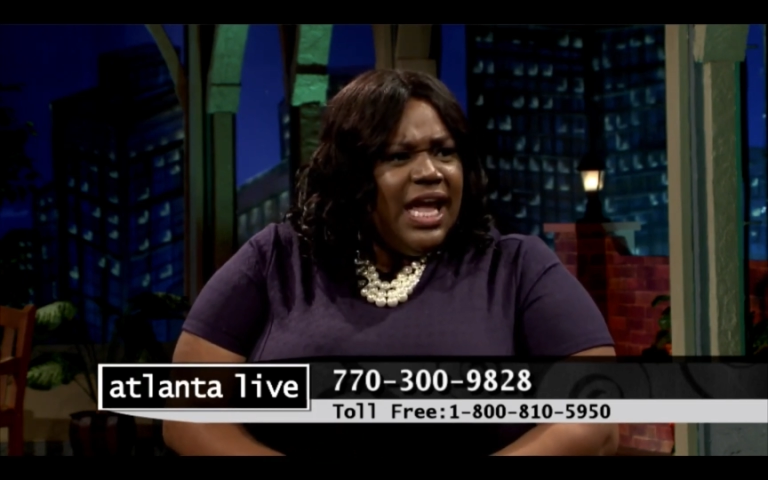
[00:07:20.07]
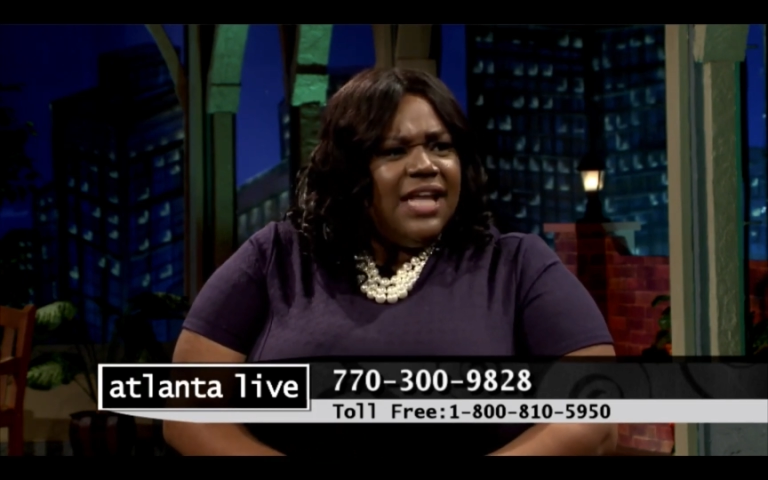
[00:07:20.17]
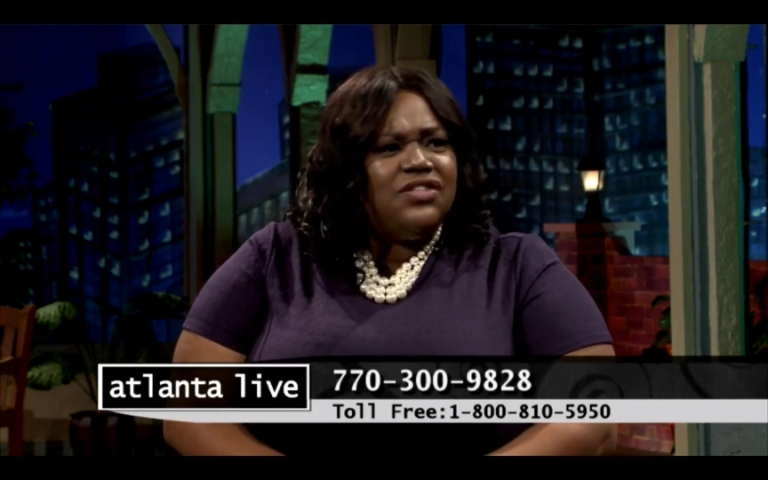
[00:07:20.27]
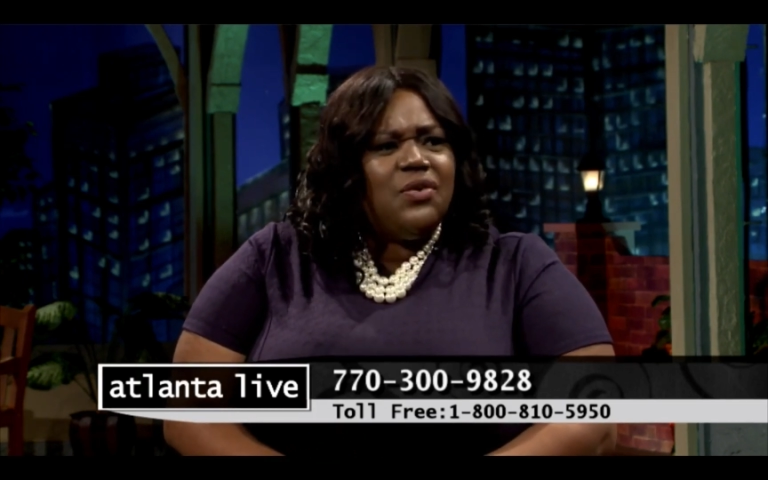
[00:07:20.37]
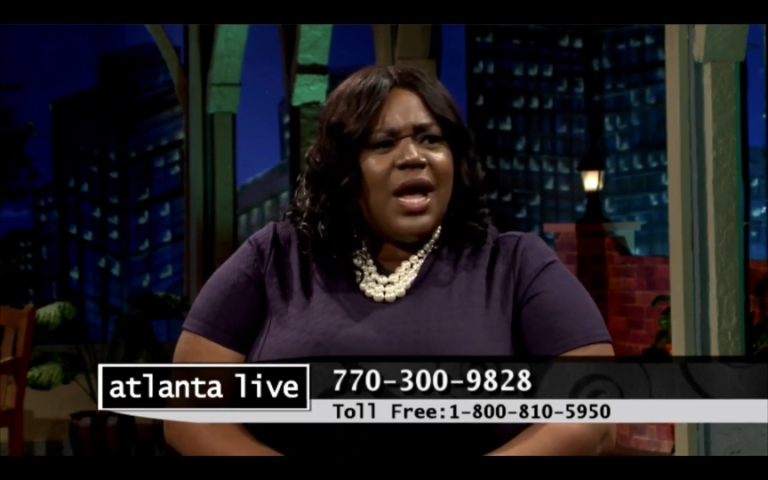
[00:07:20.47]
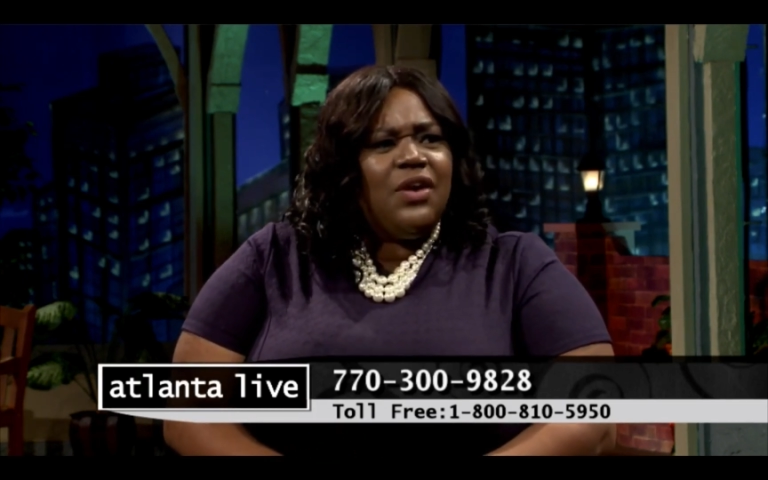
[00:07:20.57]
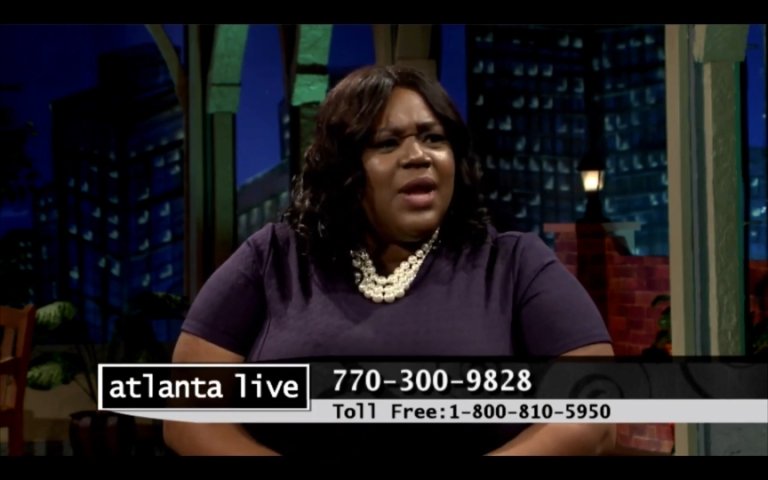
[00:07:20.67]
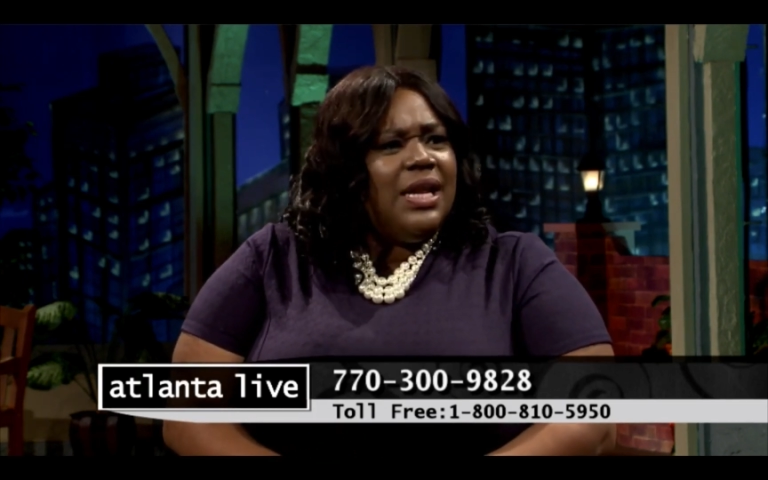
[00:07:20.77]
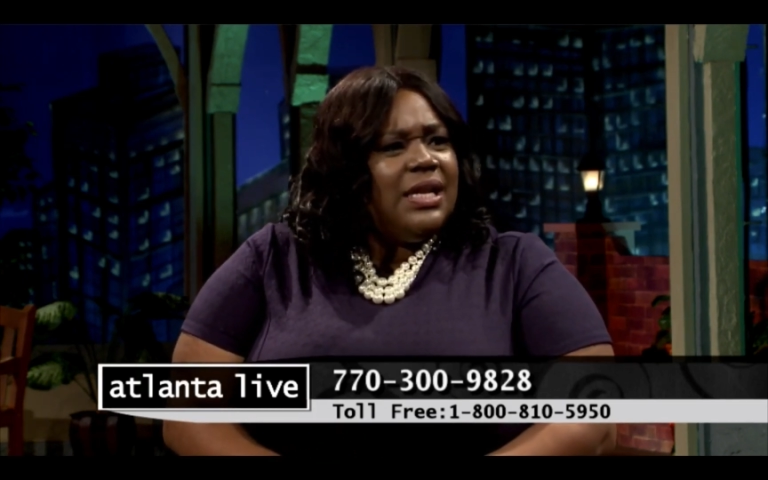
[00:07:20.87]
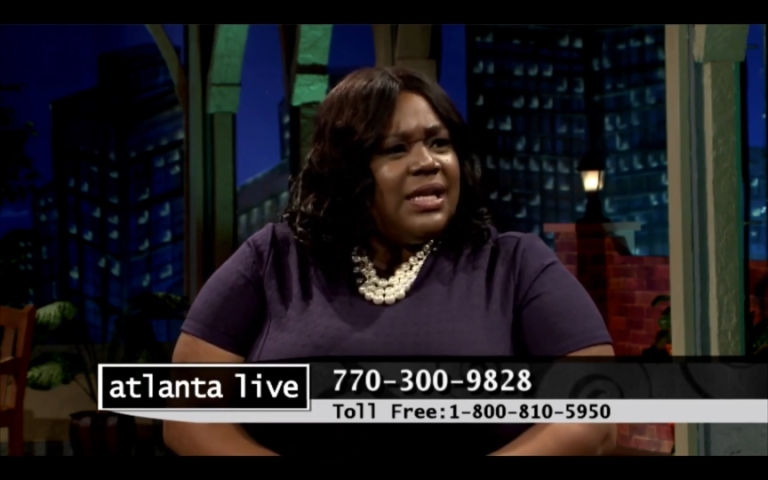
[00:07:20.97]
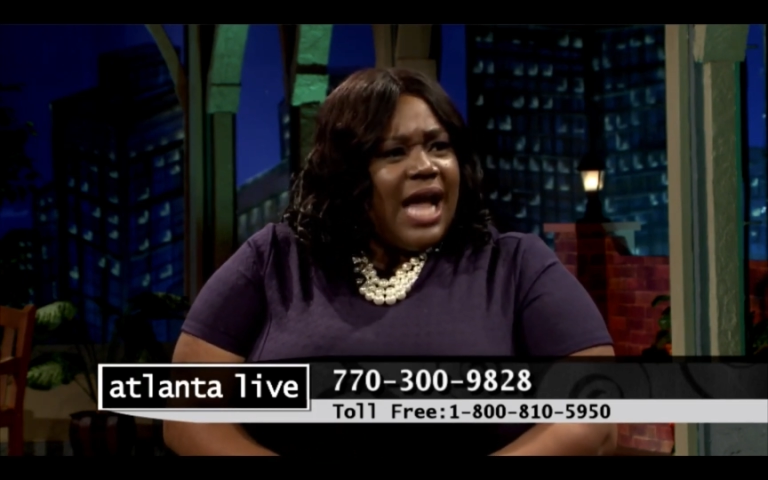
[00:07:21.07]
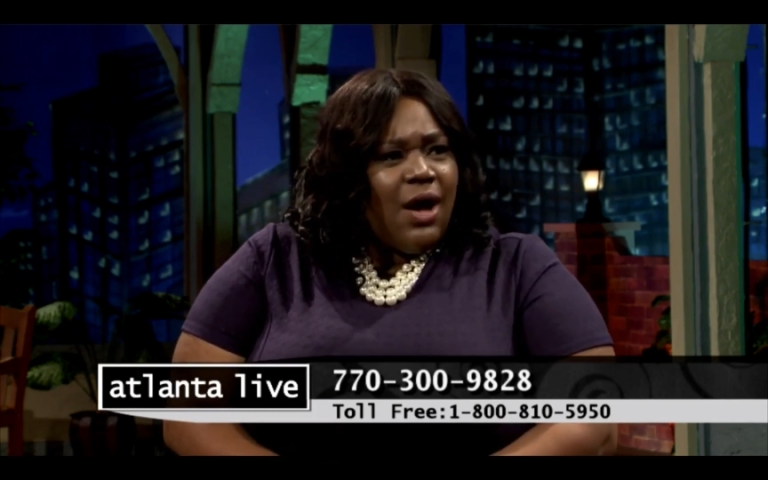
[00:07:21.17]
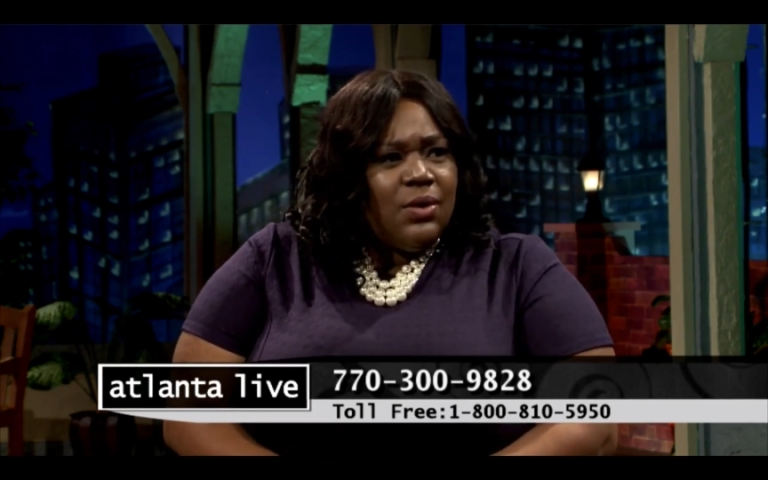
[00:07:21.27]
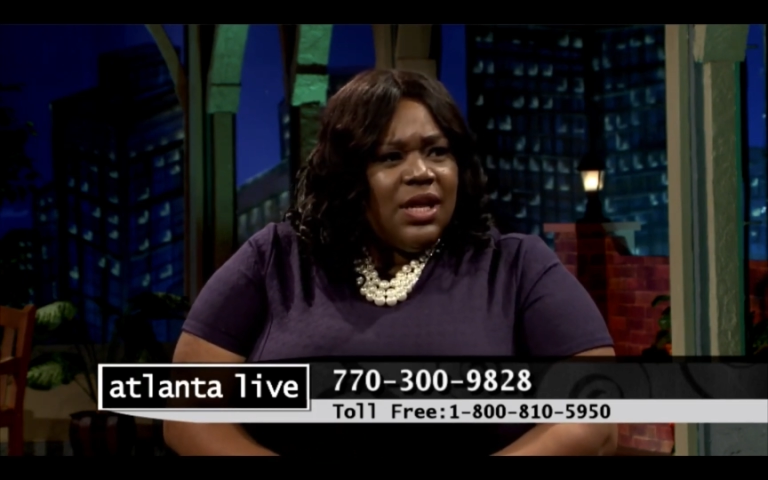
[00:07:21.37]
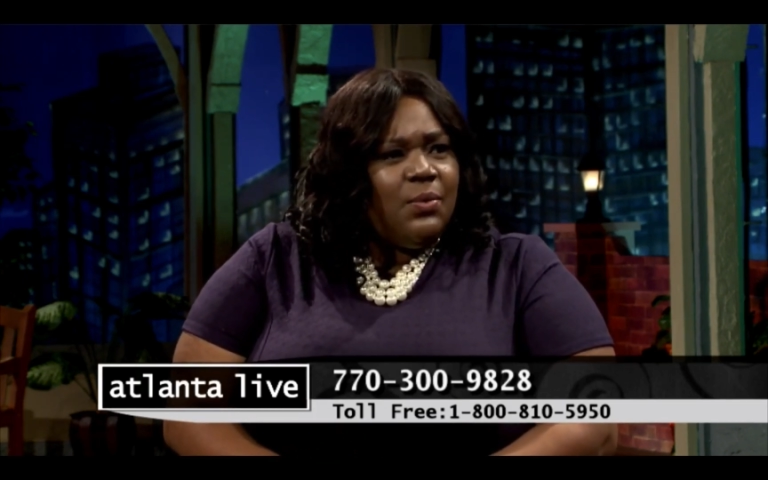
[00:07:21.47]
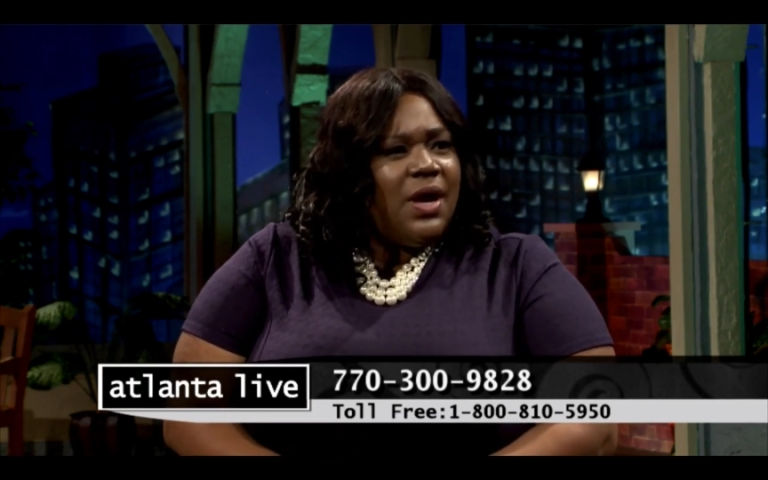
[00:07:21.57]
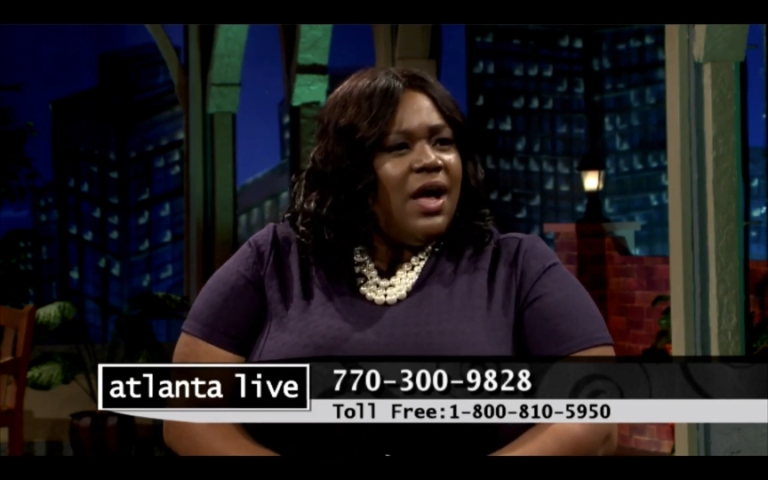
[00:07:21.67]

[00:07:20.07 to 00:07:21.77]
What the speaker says: And so I created an outlet where